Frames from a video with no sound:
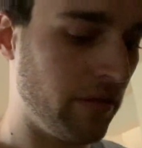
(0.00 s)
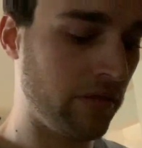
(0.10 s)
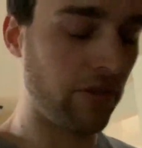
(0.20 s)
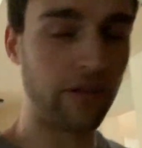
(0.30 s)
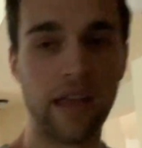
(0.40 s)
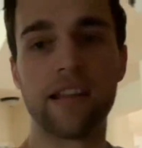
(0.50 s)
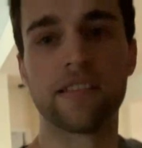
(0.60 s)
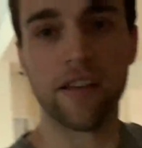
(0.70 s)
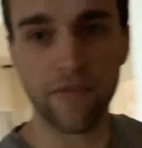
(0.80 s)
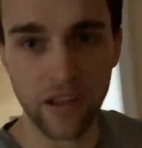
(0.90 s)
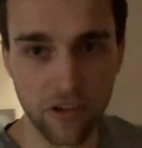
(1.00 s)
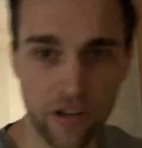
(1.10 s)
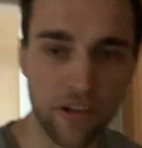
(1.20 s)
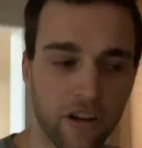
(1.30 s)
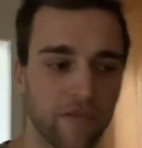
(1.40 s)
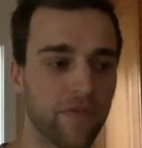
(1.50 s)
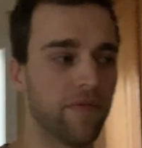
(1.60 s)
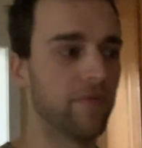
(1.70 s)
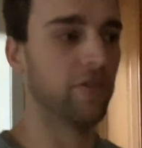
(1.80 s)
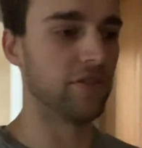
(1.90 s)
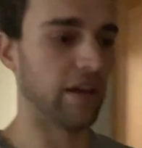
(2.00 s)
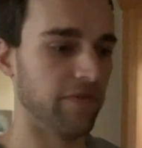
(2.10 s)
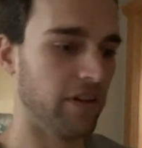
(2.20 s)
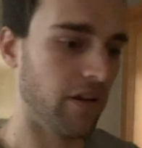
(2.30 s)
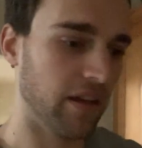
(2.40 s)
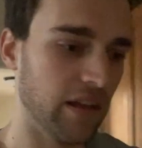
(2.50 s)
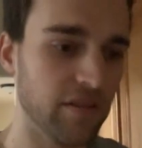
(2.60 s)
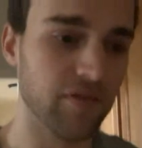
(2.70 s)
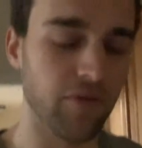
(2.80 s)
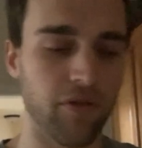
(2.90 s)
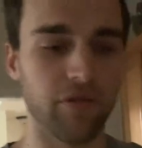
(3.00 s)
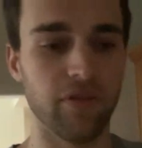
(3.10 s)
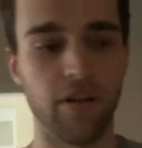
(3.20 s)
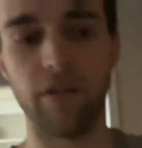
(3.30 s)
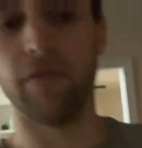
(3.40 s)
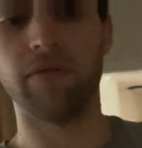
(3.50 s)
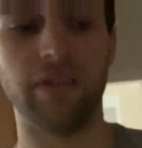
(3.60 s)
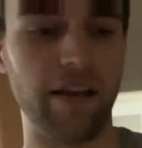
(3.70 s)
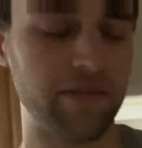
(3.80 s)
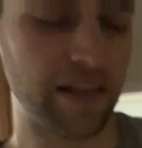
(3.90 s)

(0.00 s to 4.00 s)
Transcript: So again, it's definitely a learning curve. You're definitely gonna get sore on the left